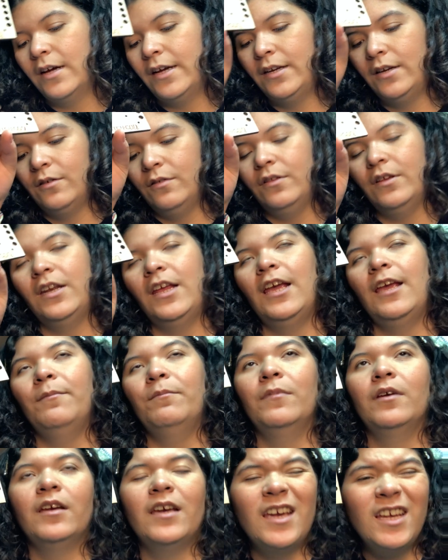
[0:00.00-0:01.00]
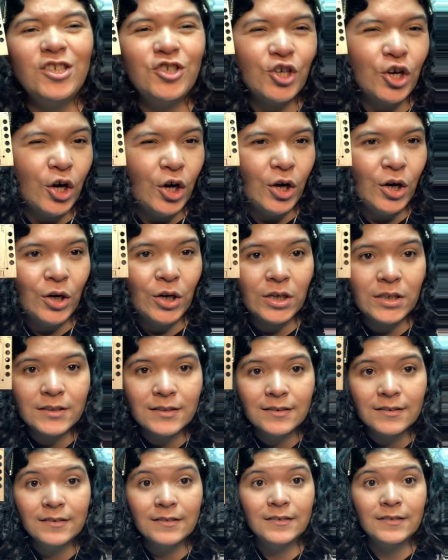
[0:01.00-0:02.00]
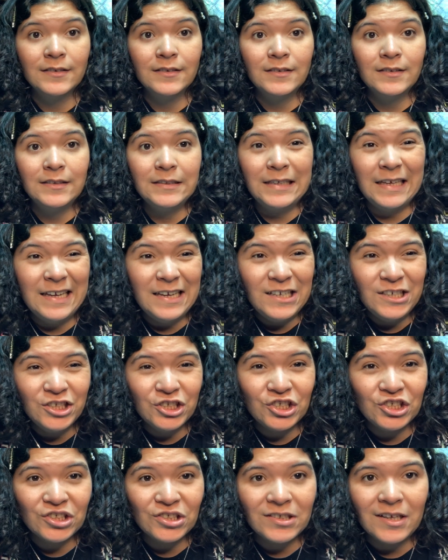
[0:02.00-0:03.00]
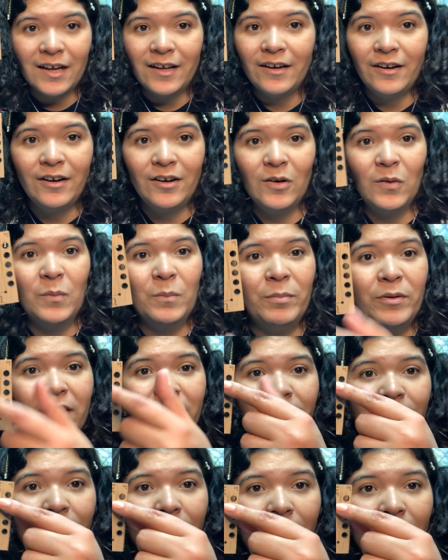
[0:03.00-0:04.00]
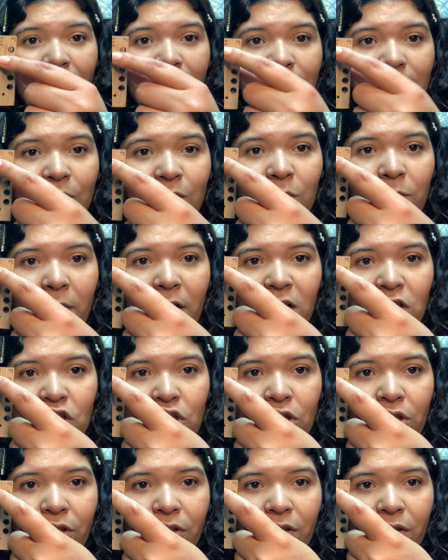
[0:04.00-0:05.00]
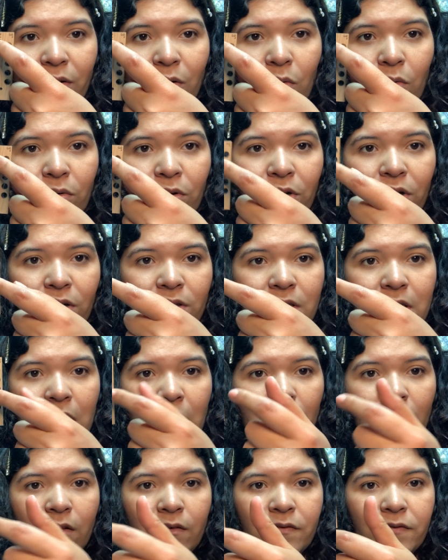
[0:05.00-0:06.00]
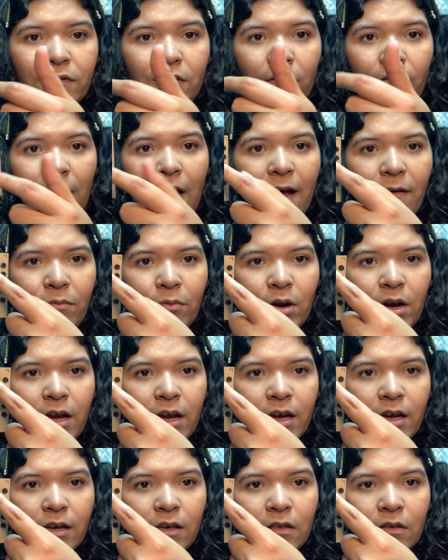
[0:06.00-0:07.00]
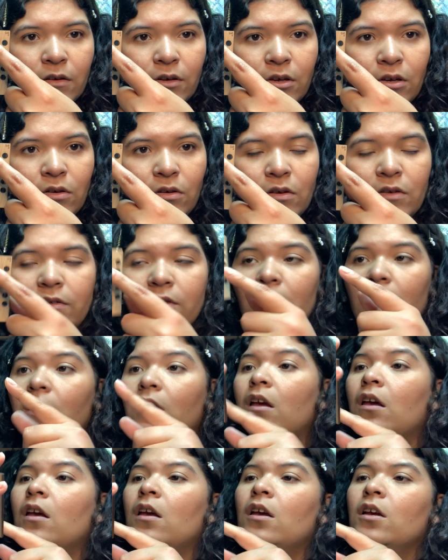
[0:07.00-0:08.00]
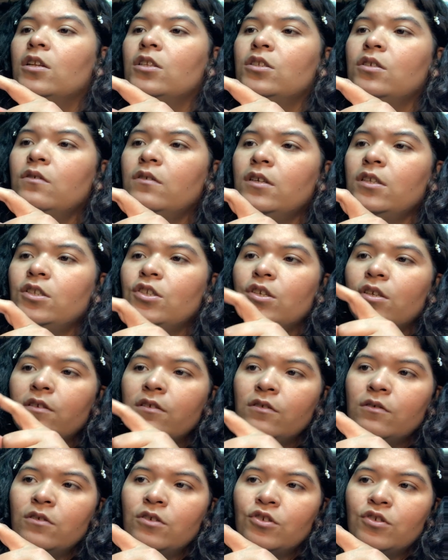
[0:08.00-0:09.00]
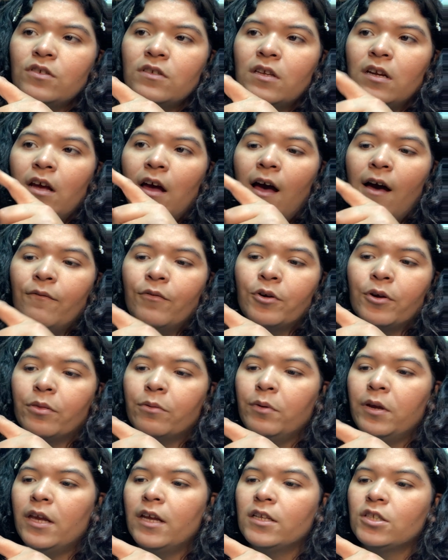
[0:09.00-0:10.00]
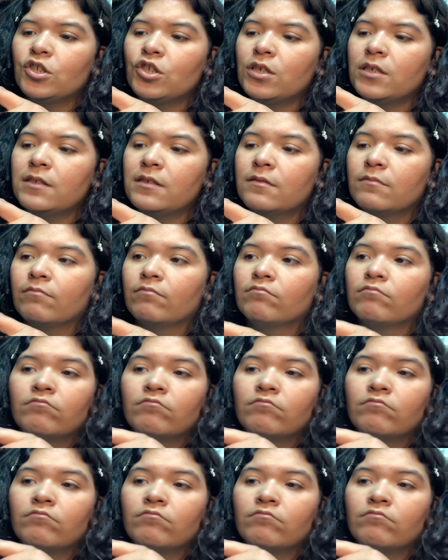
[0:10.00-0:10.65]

know the name, Gauge. I don't know, but is to measure the corners of your fabric. Either you're using 2 inches, 2.5 inches, or 3 inches.